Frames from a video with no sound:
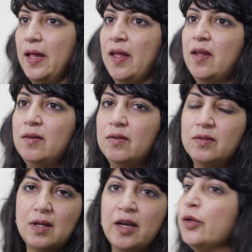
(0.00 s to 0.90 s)

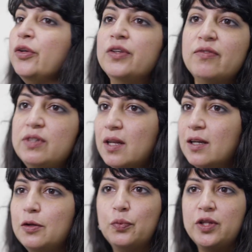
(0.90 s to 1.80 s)
and I couldn't have done
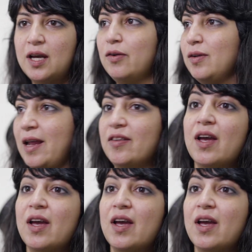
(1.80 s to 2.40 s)
it without like